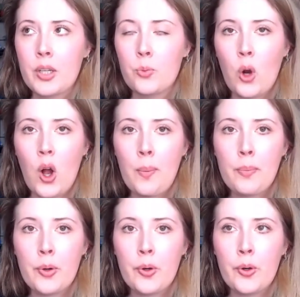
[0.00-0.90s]
raw
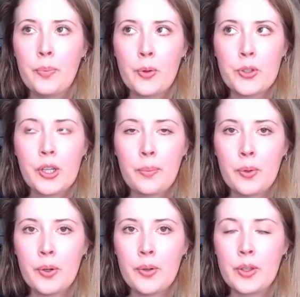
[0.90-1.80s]
umber, burnt
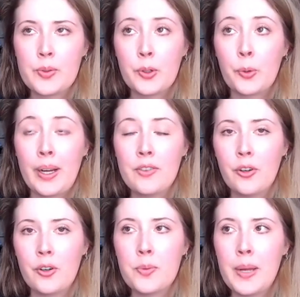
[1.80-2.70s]
umber, those are great for
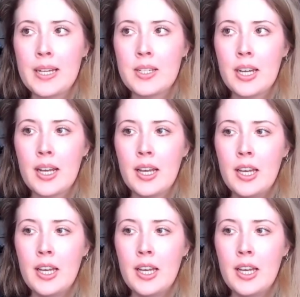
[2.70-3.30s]
underpainting.